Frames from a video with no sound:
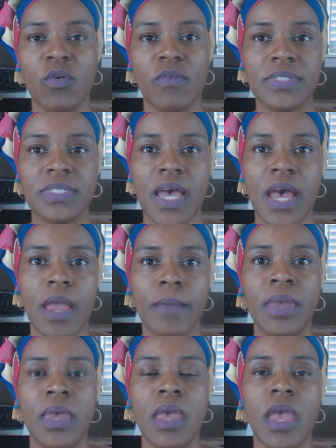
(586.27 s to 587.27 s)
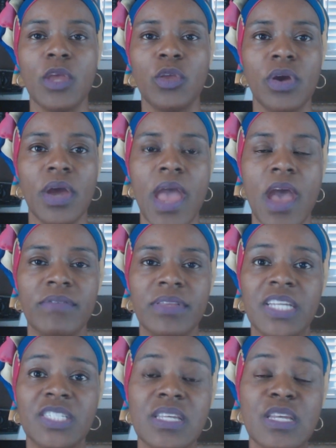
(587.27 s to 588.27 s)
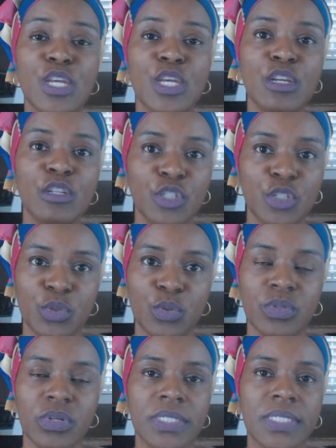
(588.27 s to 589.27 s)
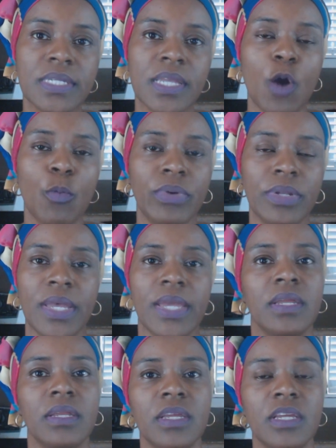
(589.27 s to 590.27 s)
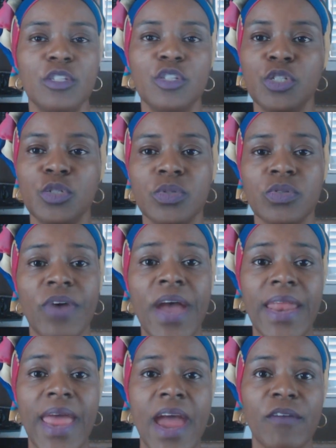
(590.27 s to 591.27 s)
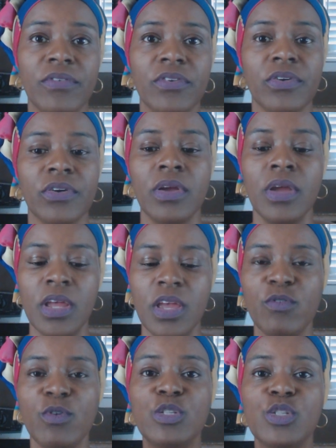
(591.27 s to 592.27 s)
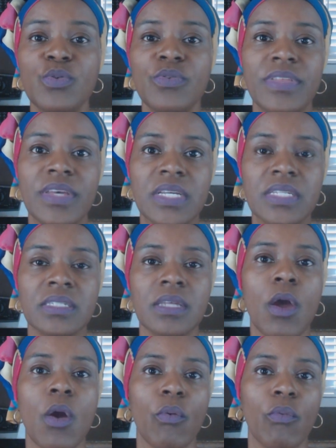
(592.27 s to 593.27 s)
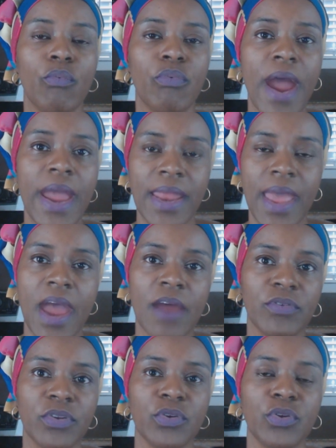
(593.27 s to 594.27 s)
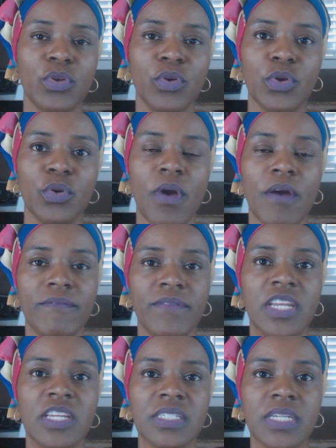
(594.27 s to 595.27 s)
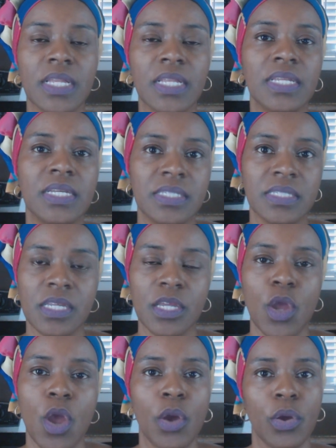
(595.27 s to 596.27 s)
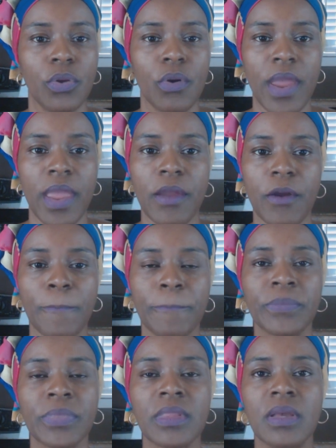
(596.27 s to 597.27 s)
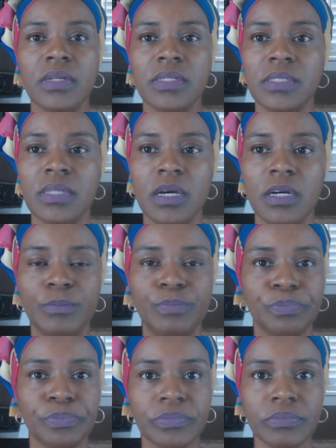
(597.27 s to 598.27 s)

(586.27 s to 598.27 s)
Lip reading: over time, and you'll have less issues or scalp-related issues right after, if you do this right after you finish cleansing your hair. So